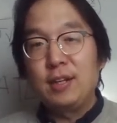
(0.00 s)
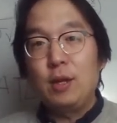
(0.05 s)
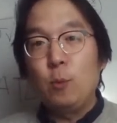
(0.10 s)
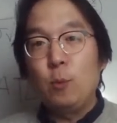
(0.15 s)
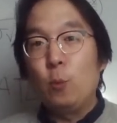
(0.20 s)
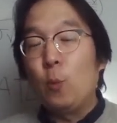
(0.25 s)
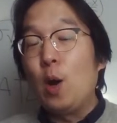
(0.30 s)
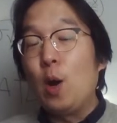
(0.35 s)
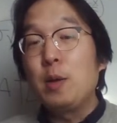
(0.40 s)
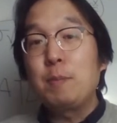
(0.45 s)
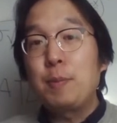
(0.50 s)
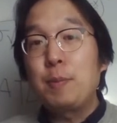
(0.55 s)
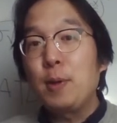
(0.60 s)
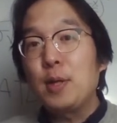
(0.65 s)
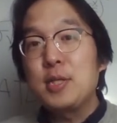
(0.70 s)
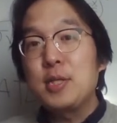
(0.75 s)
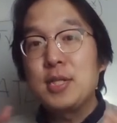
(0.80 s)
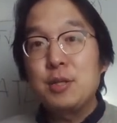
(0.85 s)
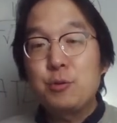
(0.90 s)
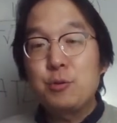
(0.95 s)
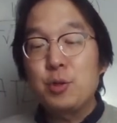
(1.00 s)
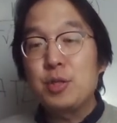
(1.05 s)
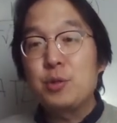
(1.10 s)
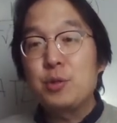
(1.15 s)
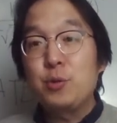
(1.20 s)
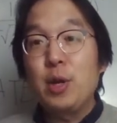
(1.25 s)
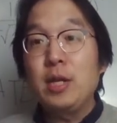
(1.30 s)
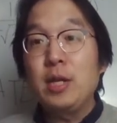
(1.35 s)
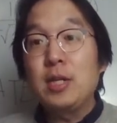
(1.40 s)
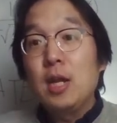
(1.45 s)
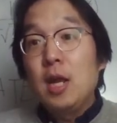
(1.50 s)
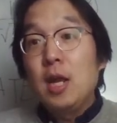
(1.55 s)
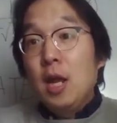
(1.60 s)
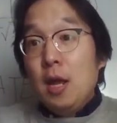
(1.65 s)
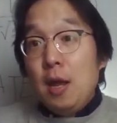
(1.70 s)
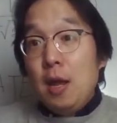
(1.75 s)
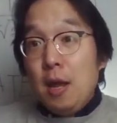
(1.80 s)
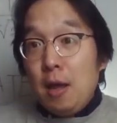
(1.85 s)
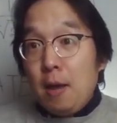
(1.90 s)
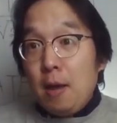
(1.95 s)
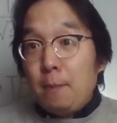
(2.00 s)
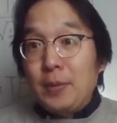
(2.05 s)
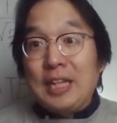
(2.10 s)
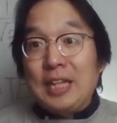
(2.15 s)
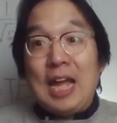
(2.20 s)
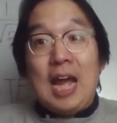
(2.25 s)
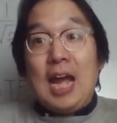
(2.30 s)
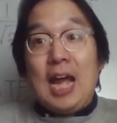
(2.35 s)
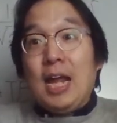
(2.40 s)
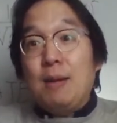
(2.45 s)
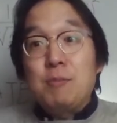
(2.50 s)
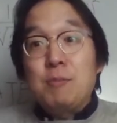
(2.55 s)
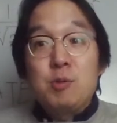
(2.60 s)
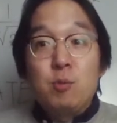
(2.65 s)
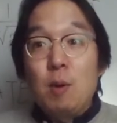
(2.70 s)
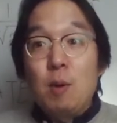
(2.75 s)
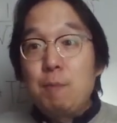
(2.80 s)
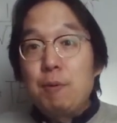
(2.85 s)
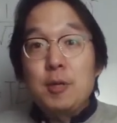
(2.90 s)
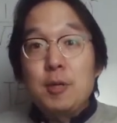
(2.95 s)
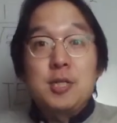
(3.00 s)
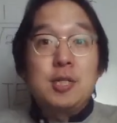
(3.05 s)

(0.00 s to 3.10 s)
1 plus interest rate times 1 plus